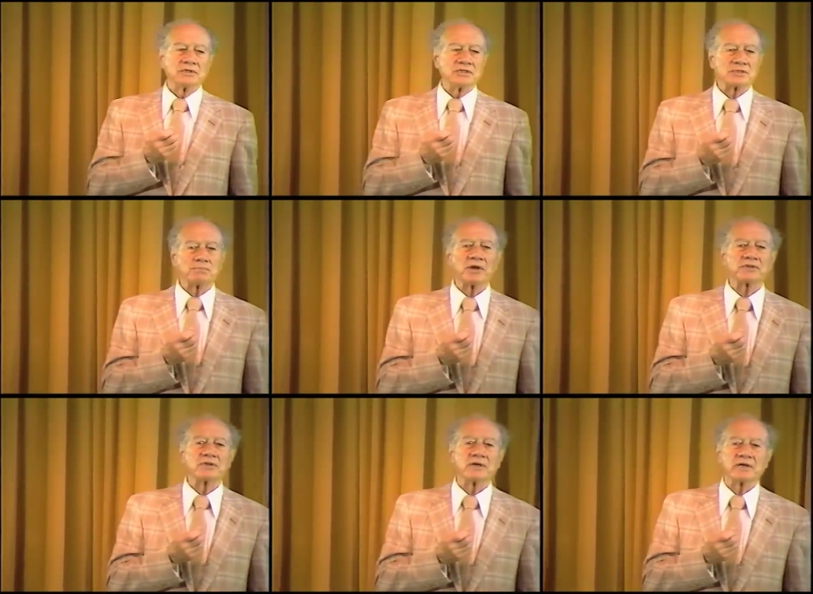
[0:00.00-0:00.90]
his
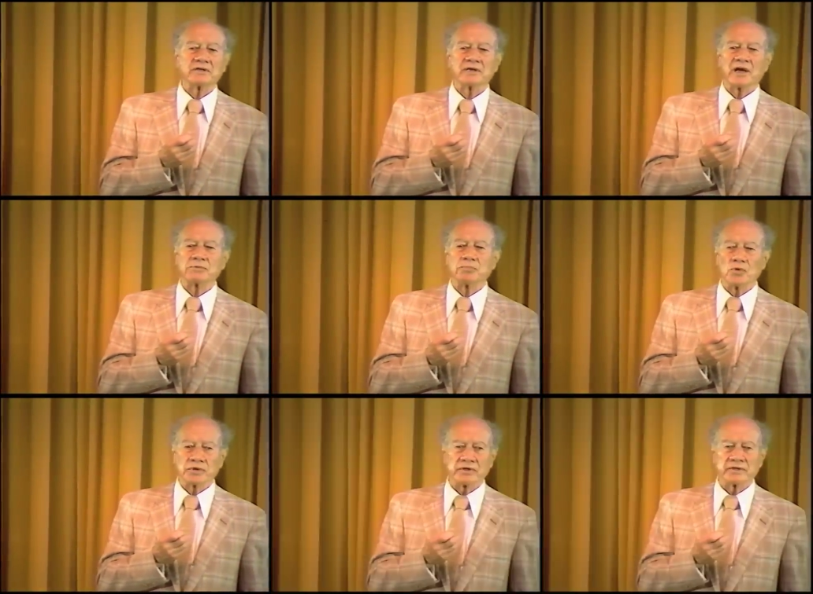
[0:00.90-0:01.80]
partner at
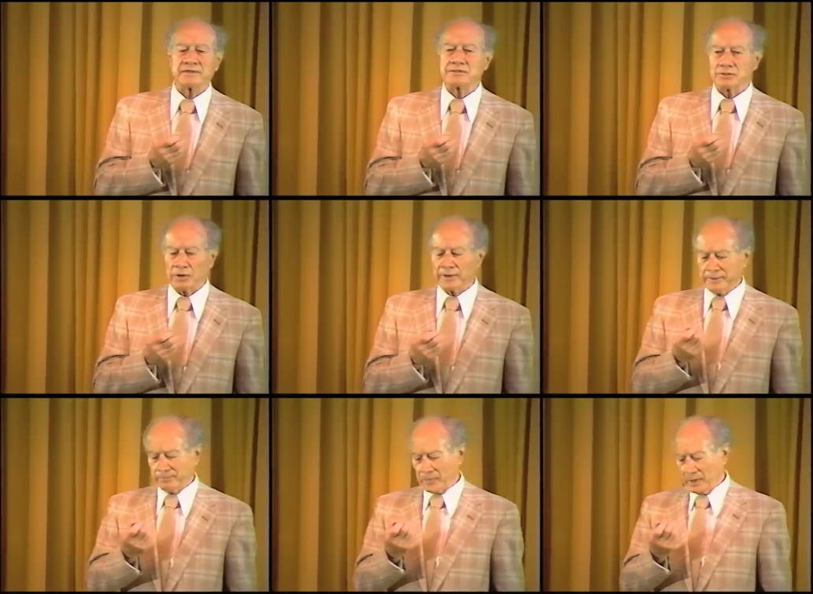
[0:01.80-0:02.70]
poker and so
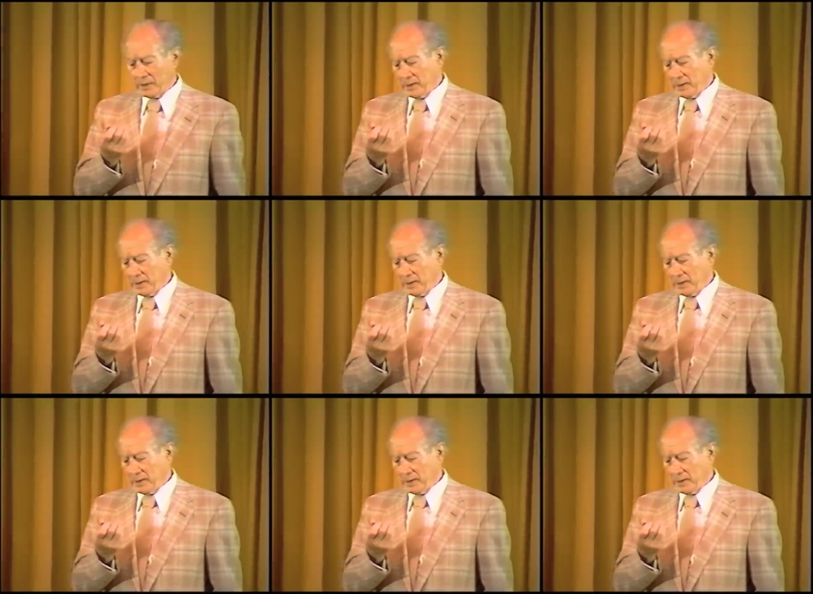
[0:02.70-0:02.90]
on.